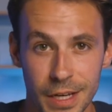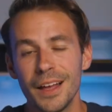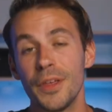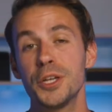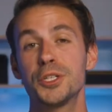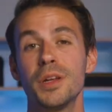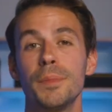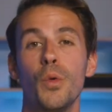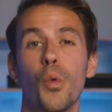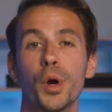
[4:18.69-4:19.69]
They shouldn't
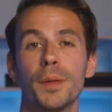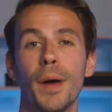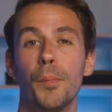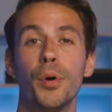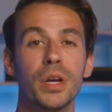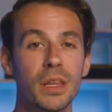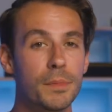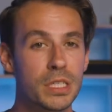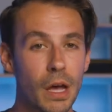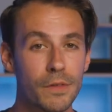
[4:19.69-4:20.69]
be worried about putting
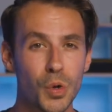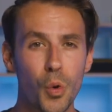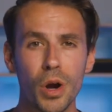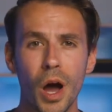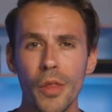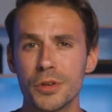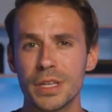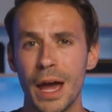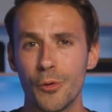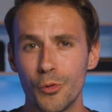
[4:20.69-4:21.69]
themselves or others
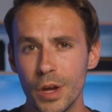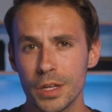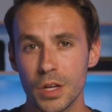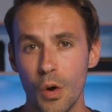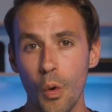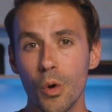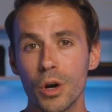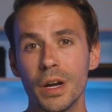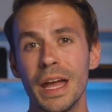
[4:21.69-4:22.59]
at risk or